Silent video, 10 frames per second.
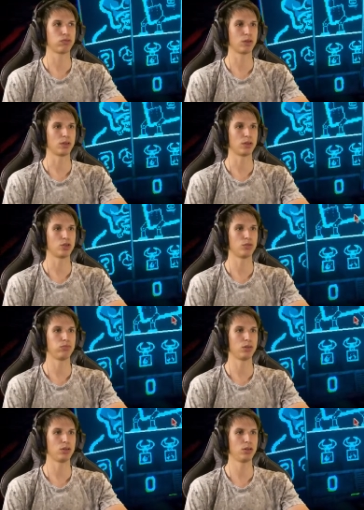Energy
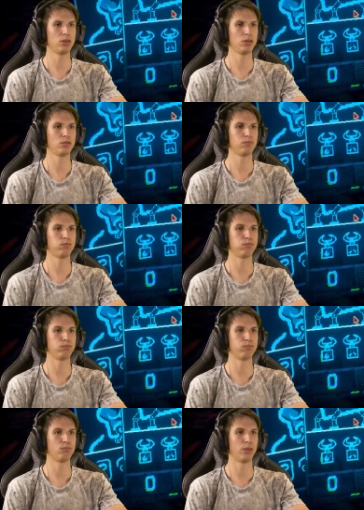bot
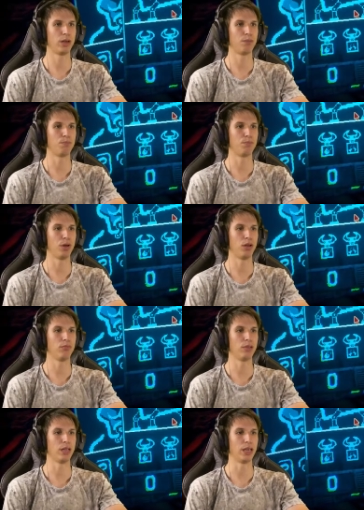my
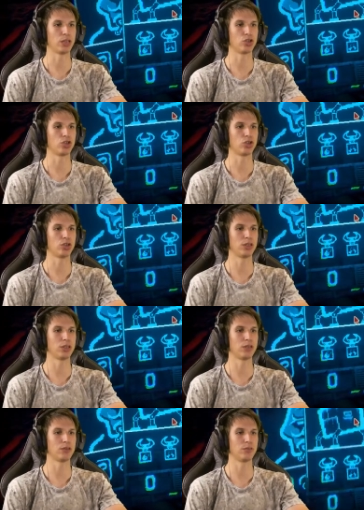bomb latcher
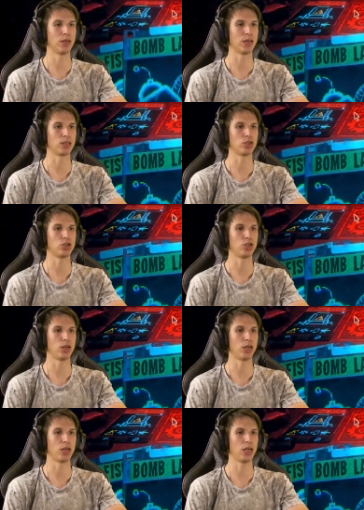that gives me energy
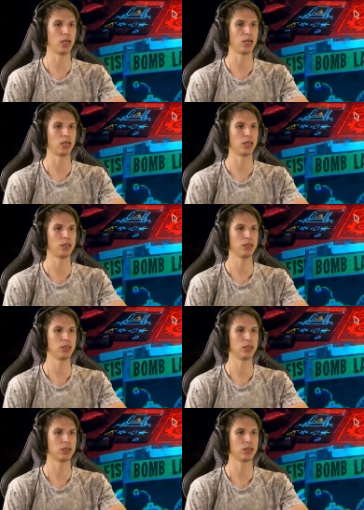and